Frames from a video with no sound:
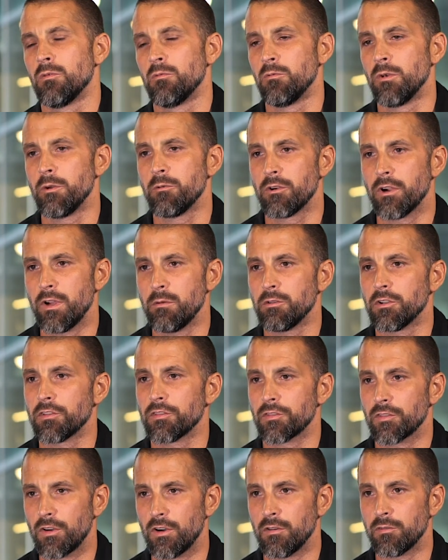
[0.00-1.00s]
We were able to
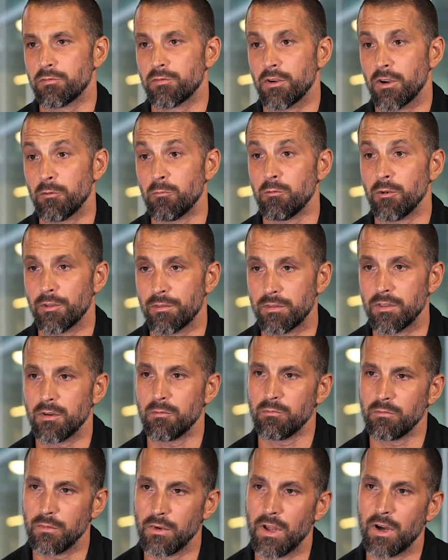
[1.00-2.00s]
solve fraud with
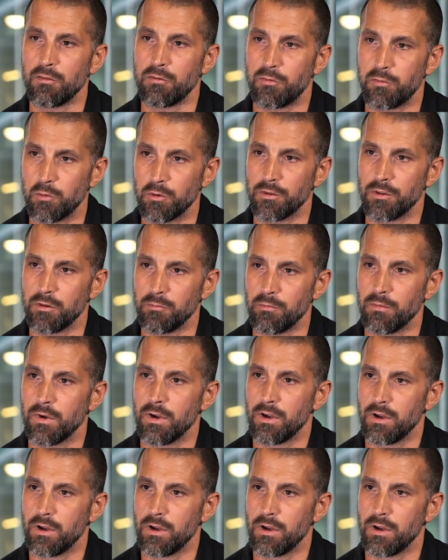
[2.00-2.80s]
them, not for them.